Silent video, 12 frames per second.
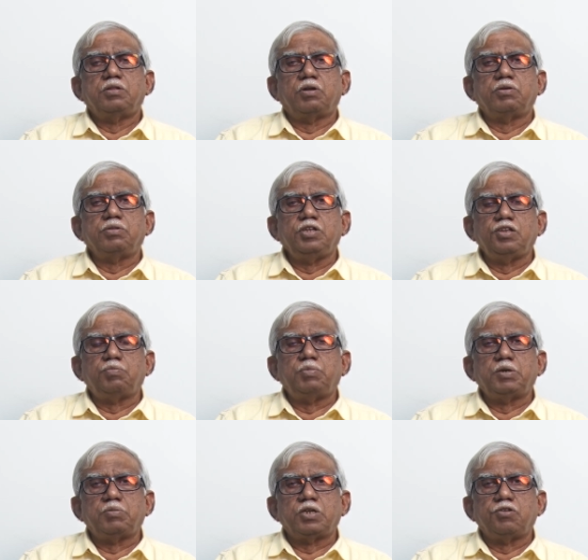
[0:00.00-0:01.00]
Now, these
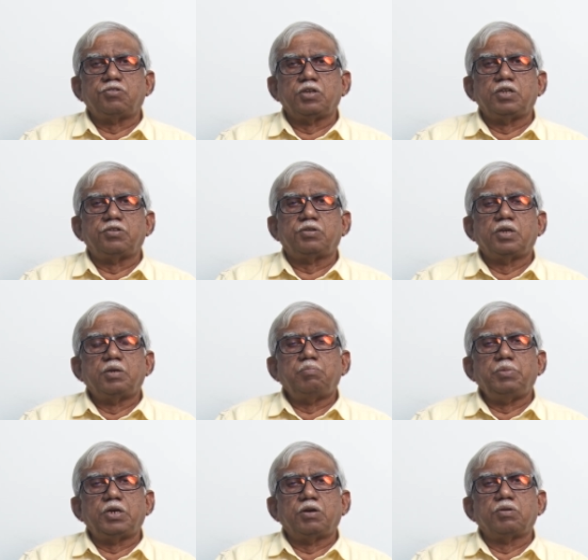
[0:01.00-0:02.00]
memory cells,
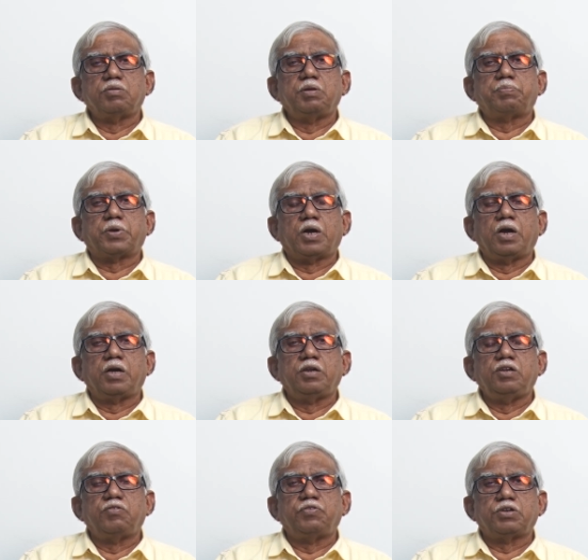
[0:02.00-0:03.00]
because of the prior
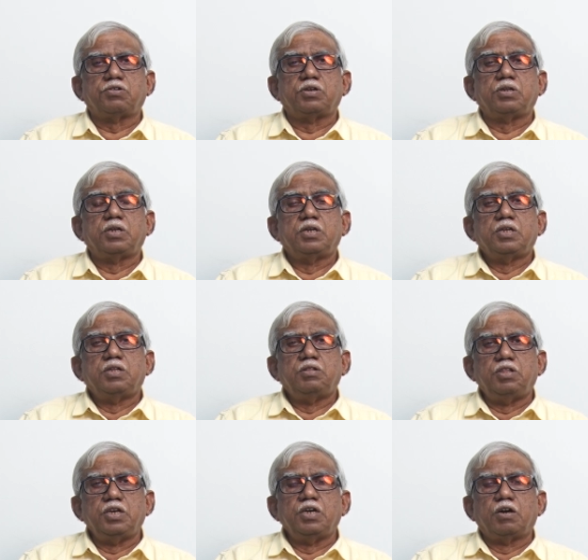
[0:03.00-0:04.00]
infection,
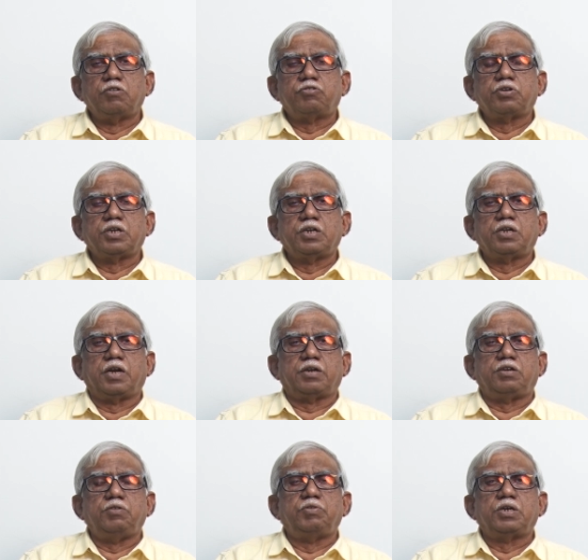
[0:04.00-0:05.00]
they also get
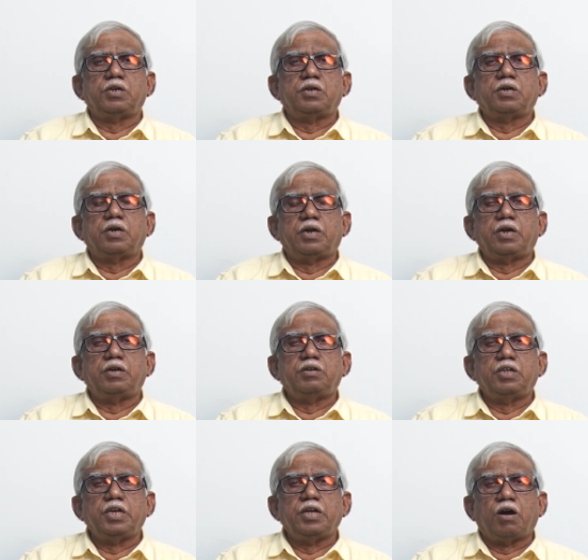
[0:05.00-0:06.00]
activated and
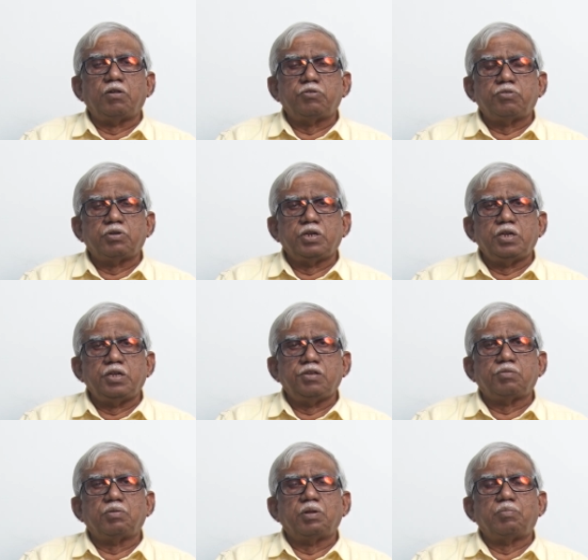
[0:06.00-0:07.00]
they also release
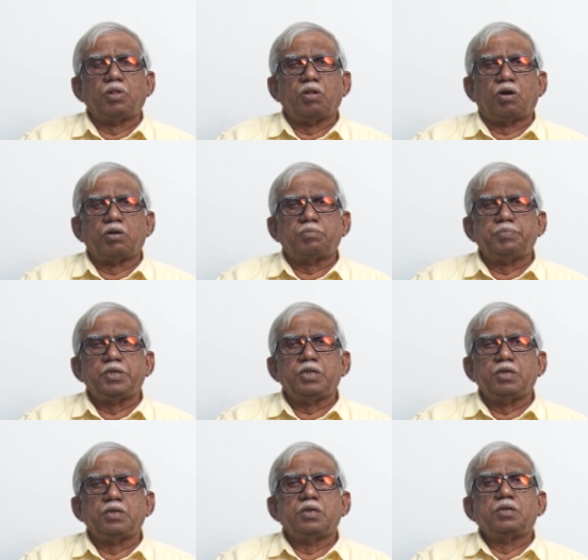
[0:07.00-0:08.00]

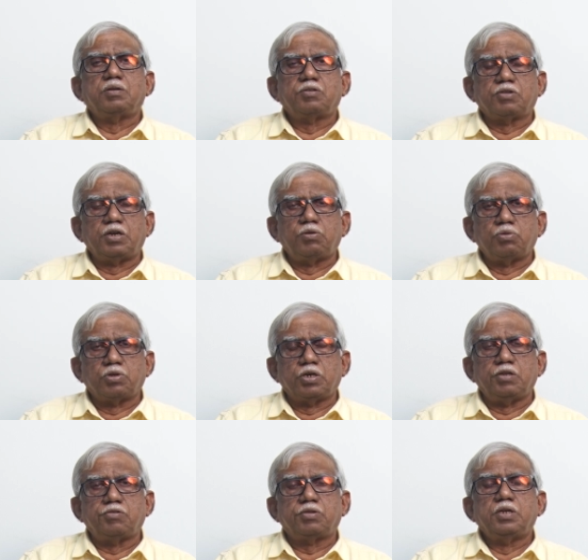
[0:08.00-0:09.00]
many
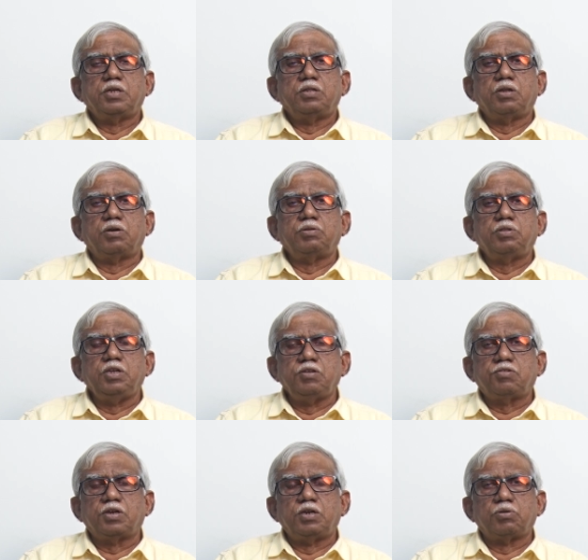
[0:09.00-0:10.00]
cytokines. Now,
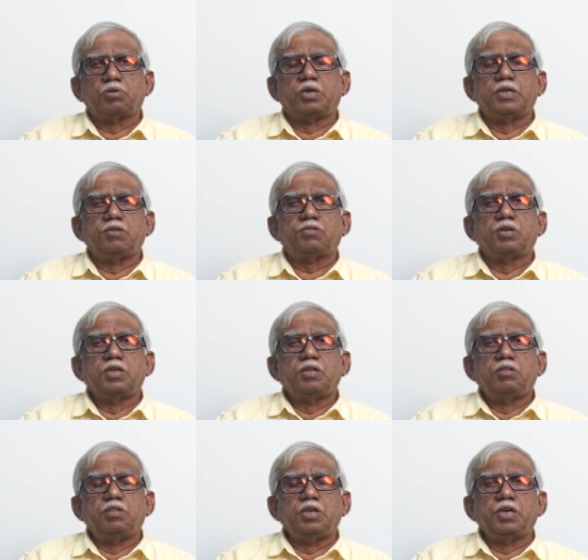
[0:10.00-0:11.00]
these cytokines,
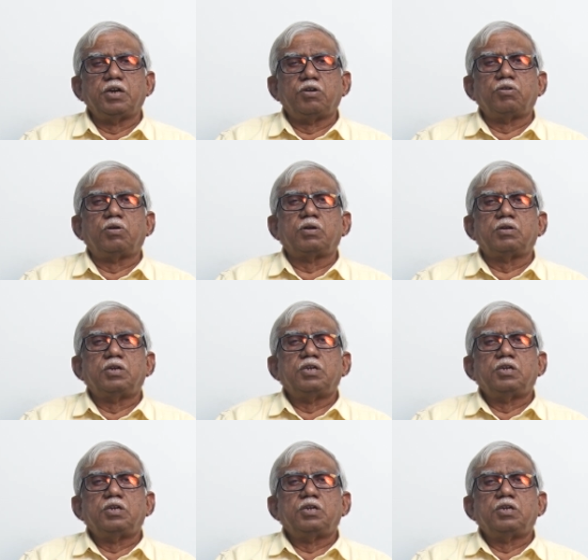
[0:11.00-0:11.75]
they have got